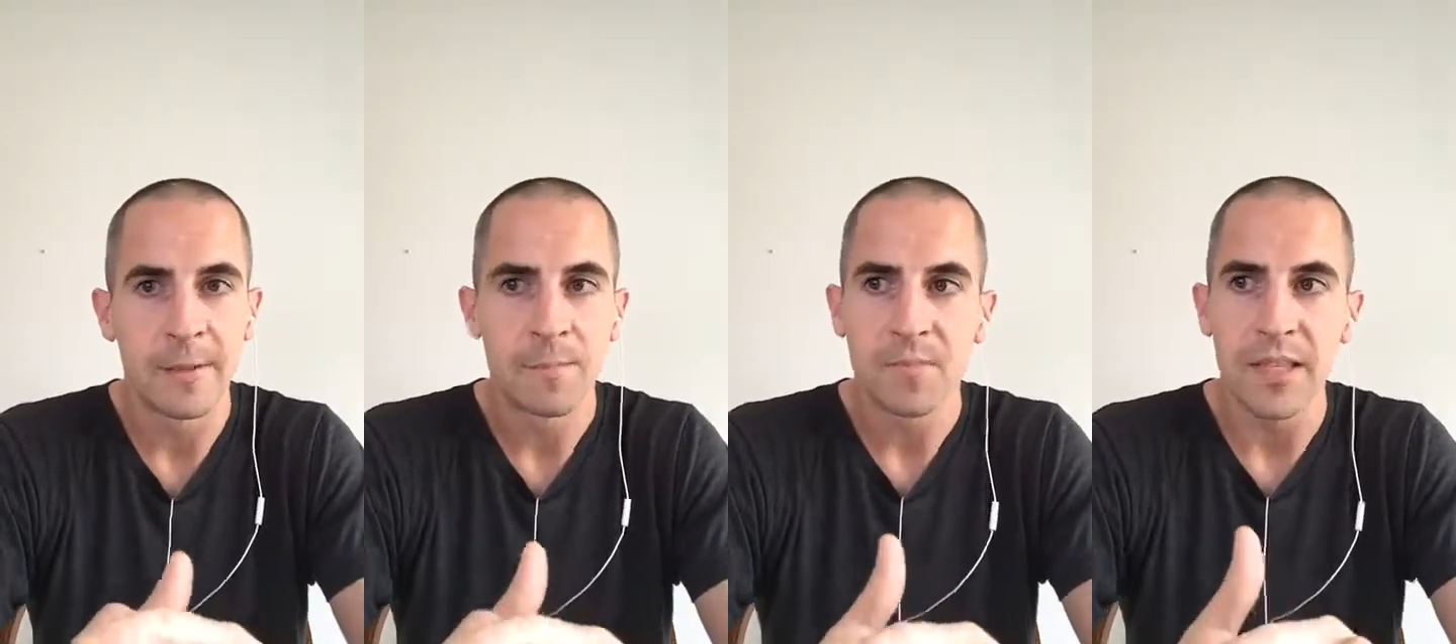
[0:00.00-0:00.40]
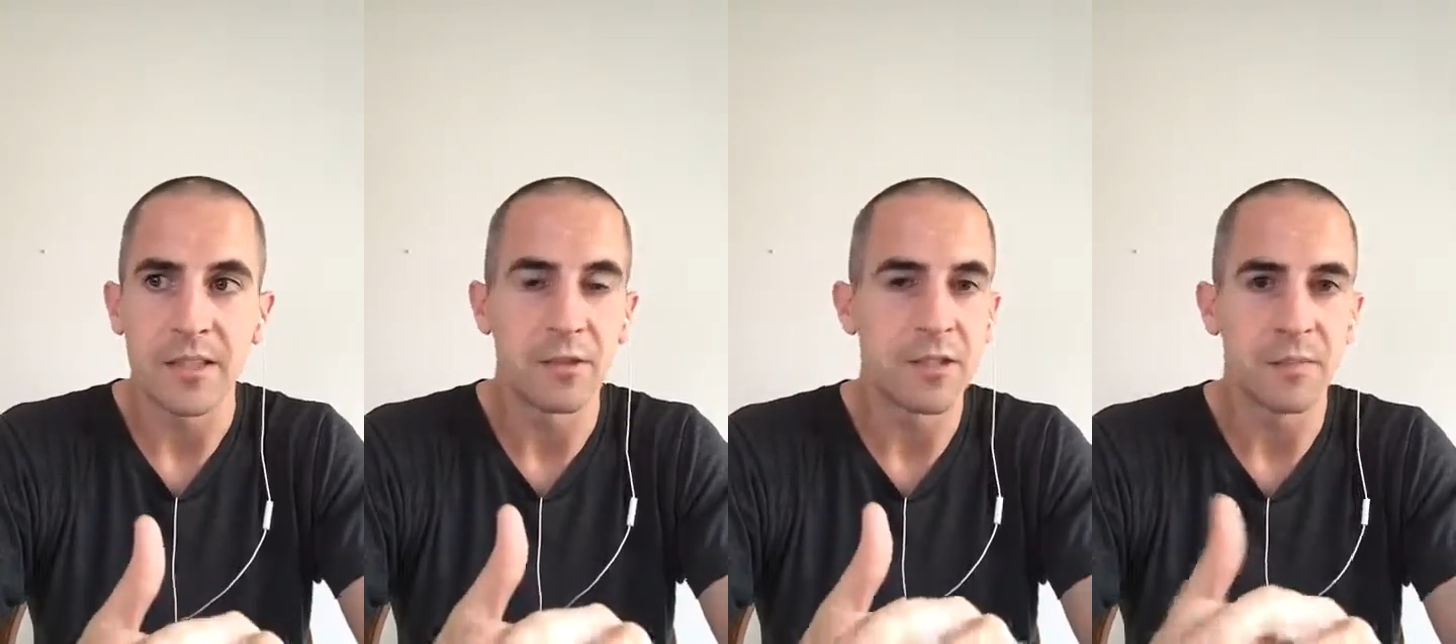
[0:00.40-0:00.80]
I
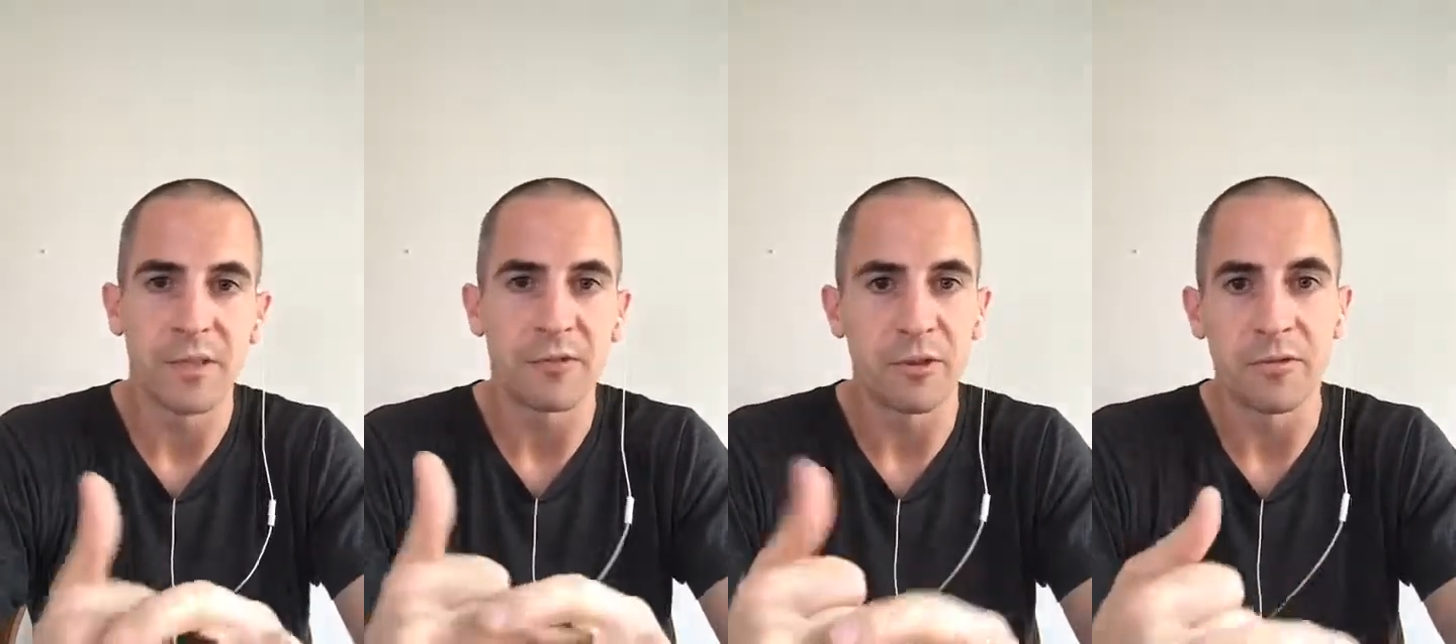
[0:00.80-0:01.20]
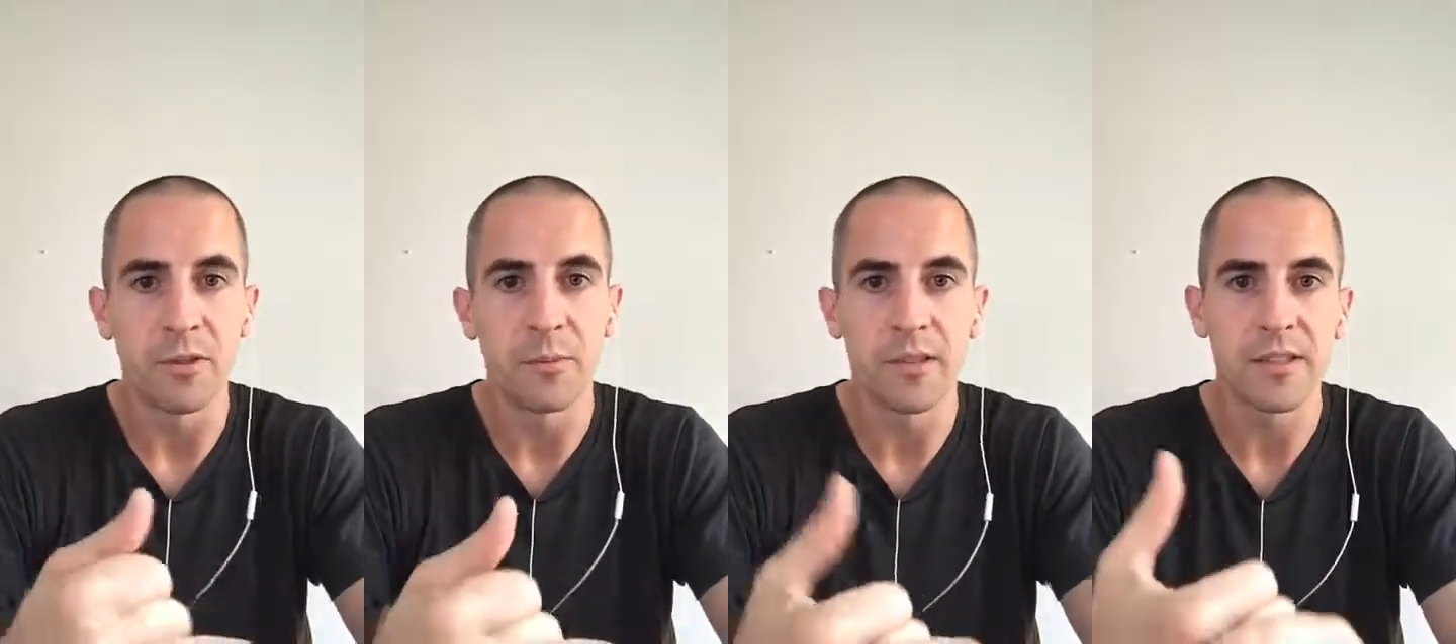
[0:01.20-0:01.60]
do something for a few
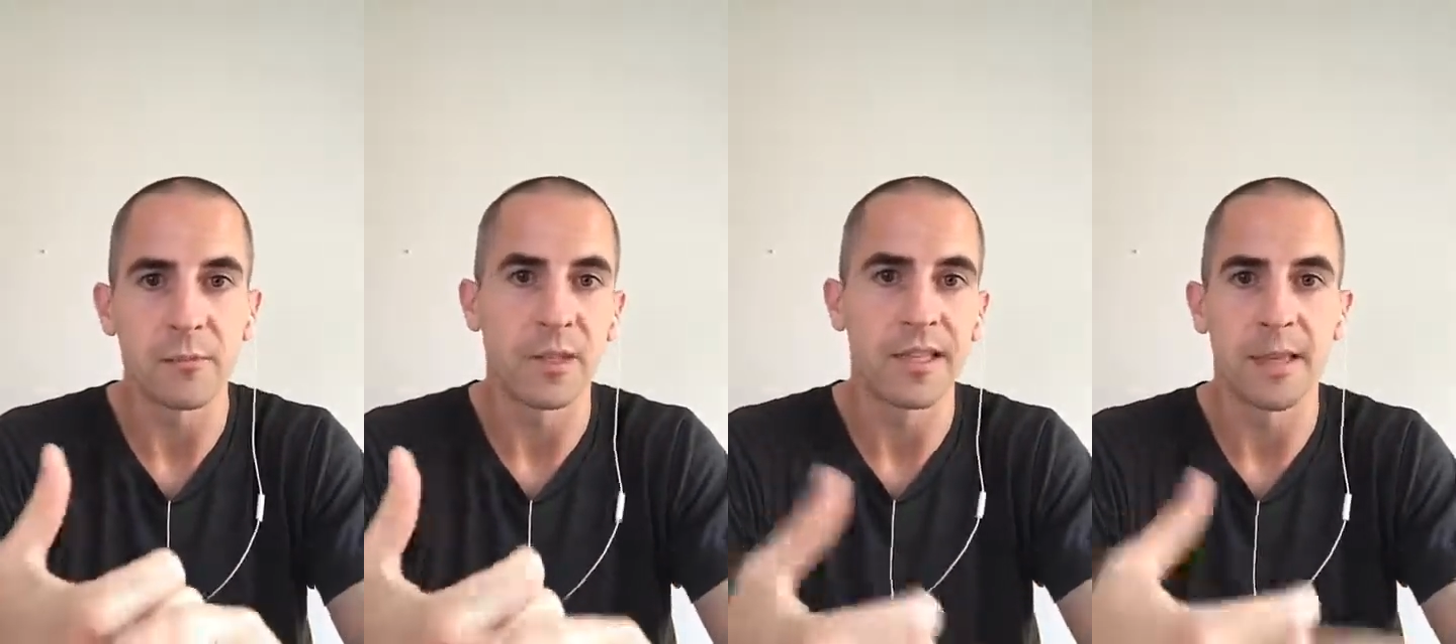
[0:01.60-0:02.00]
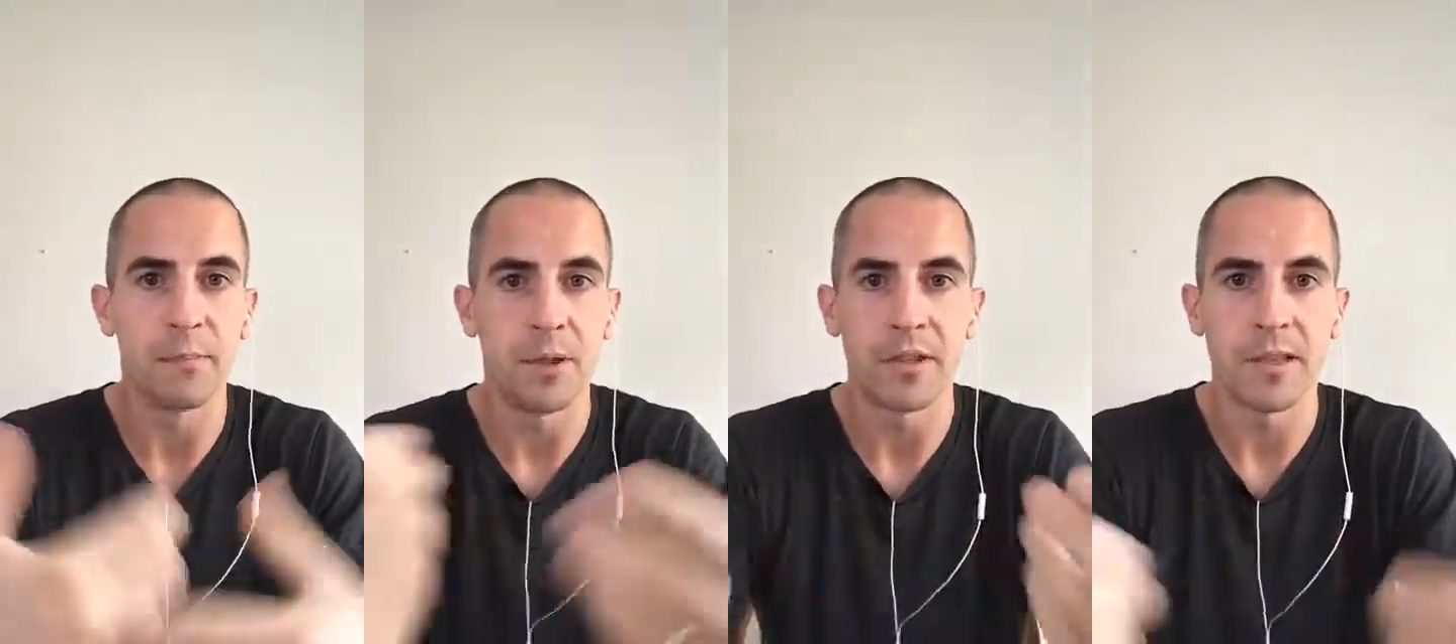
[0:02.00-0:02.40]
months, and when I get
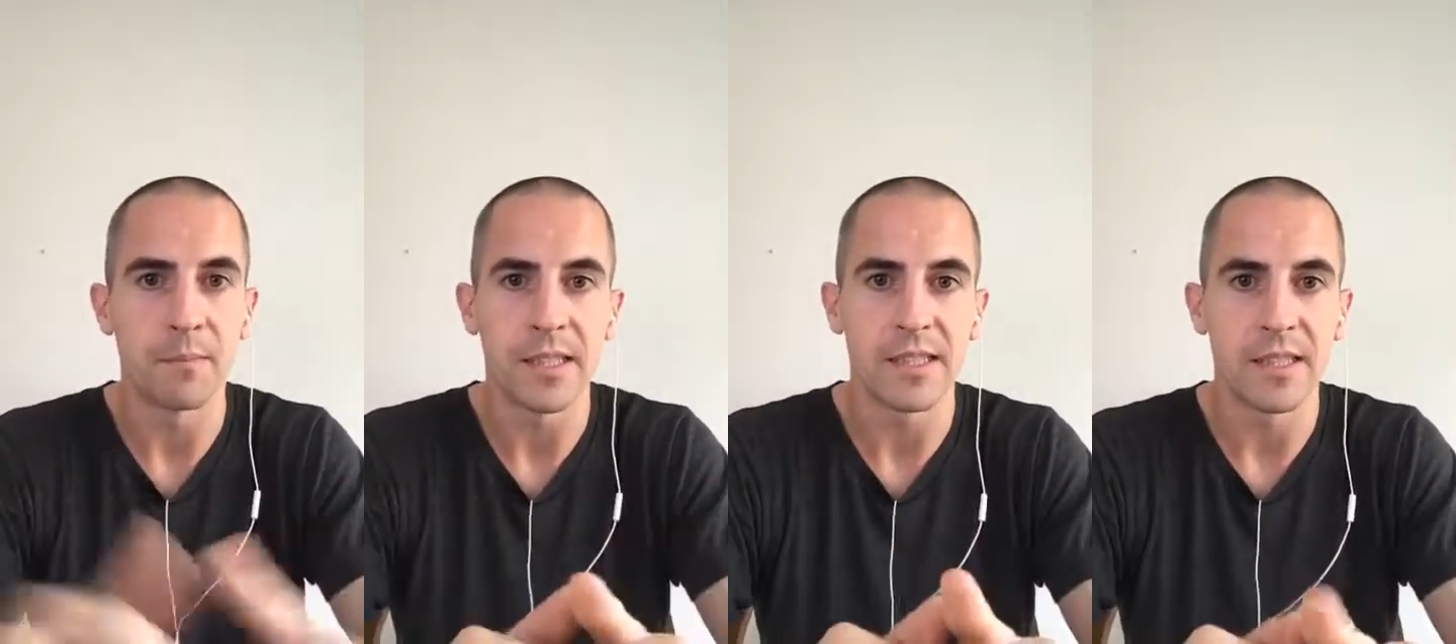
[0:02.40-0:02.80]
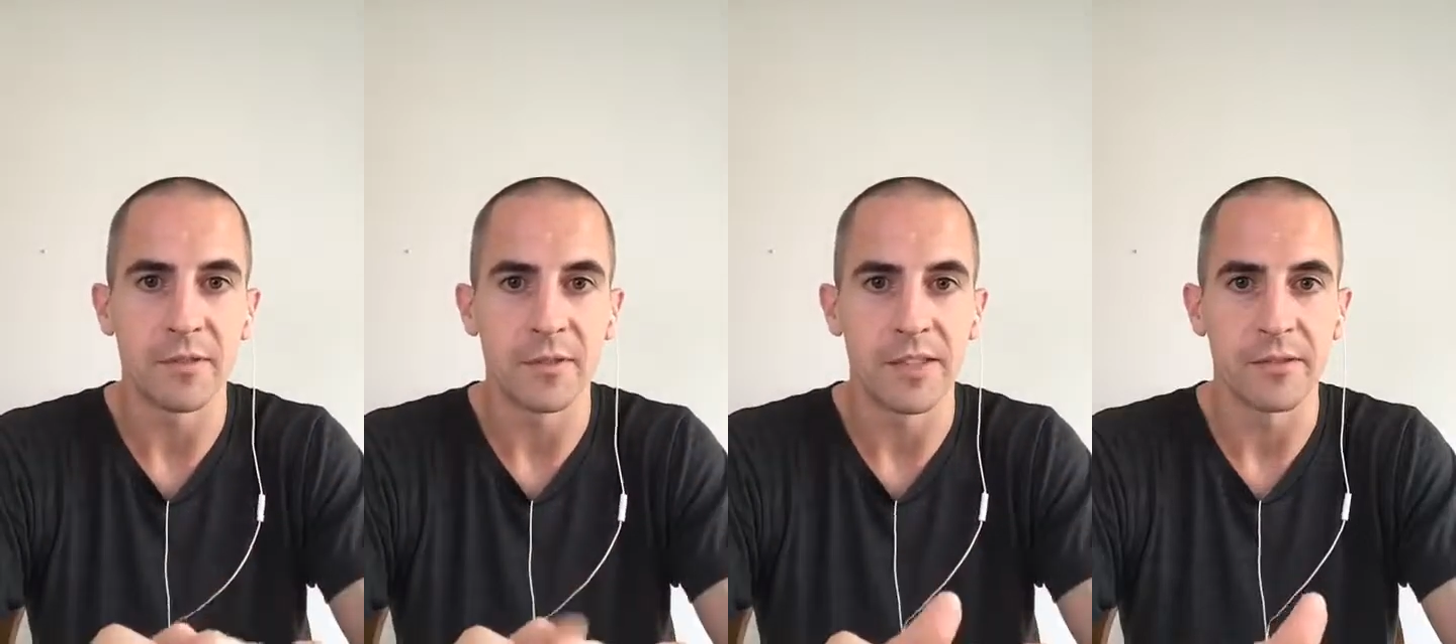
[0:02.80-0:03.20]
bored, I mix it out
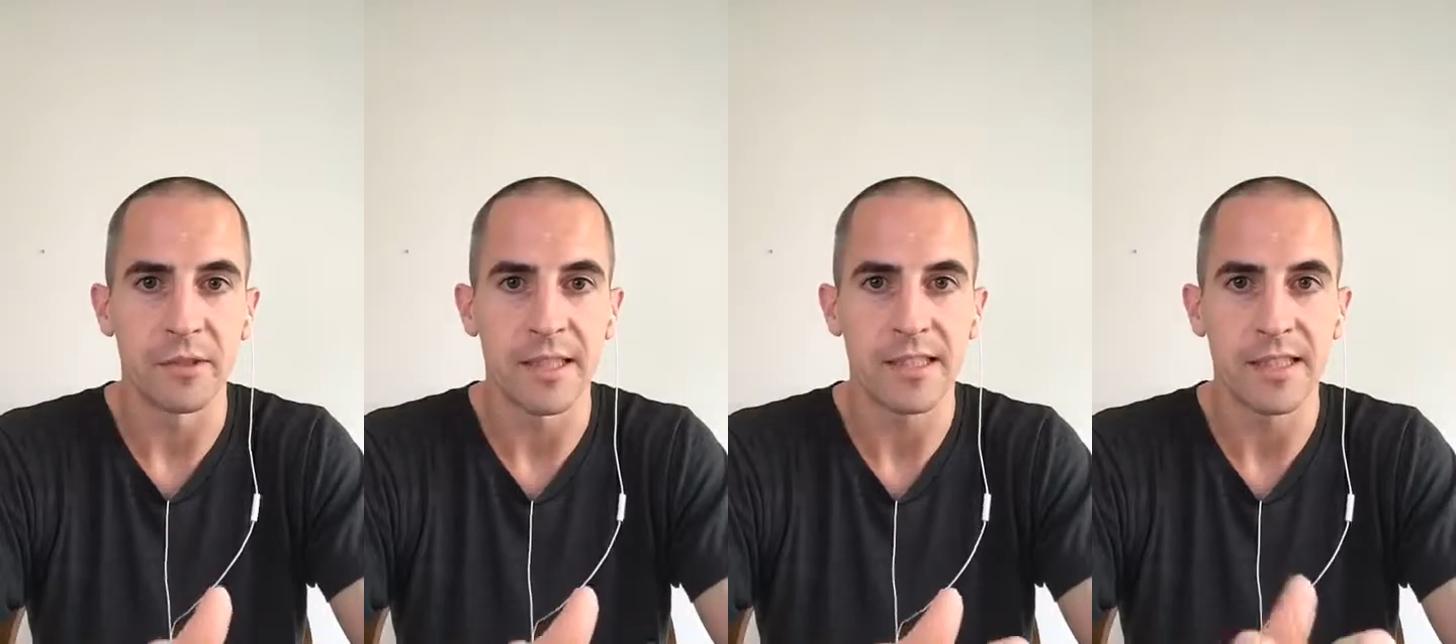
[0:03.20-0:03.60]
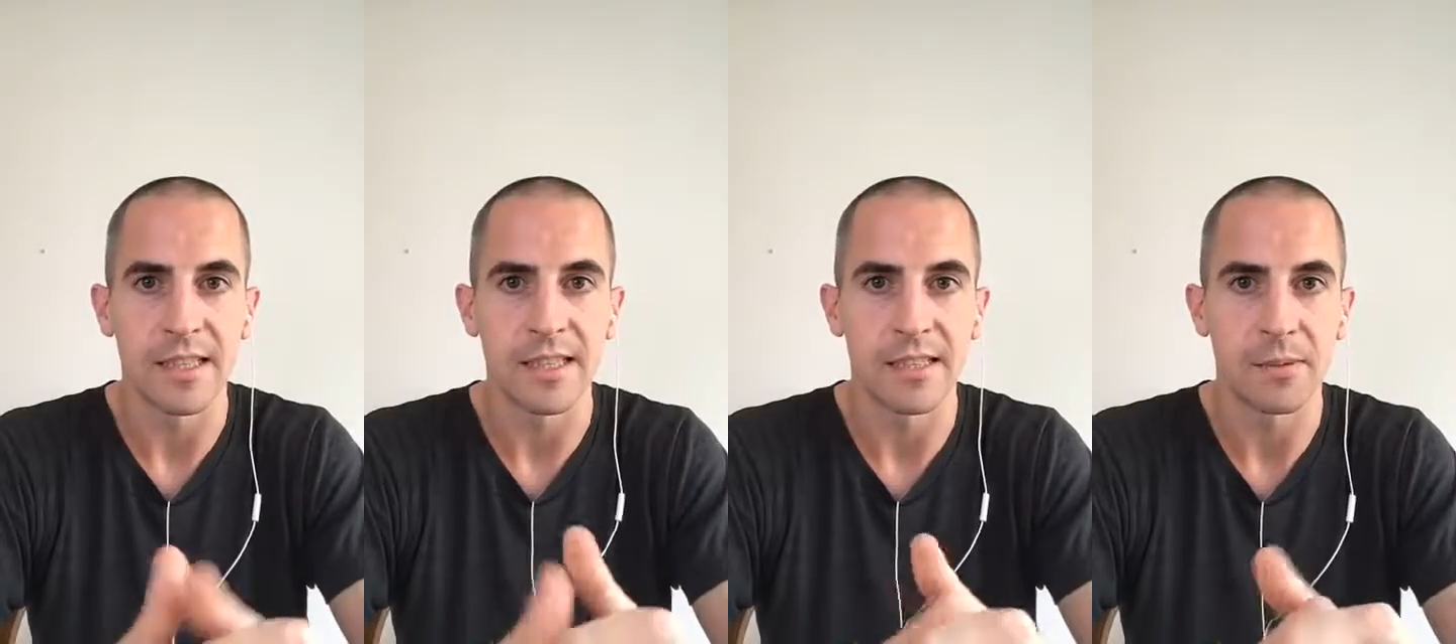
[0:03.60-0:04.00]
for different exercises,